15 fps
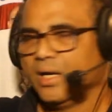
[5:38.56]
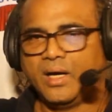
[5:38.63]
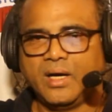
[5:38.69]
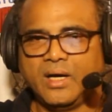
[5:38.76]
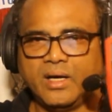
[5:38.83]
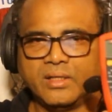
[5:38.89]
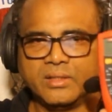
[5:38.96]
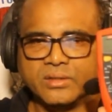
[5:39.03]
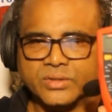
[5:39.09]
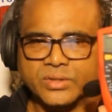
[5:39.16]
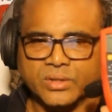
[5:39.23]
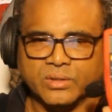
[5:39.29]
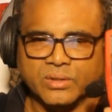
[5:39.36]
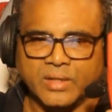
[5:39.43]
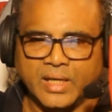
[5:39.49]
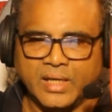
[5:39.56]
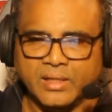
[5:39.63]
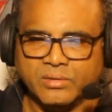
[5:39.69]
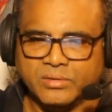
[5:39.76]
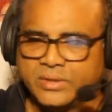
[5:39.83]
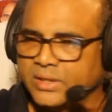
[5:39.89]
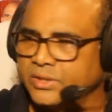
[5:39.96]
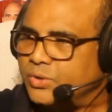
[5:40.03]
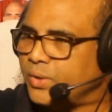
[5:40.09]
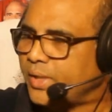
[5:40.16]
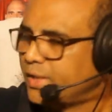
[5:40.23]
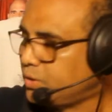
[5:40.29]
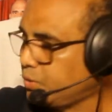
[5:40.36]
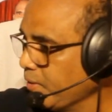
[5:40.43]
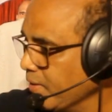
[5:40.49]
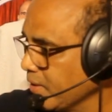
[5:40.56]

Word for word: uh, so I, the students who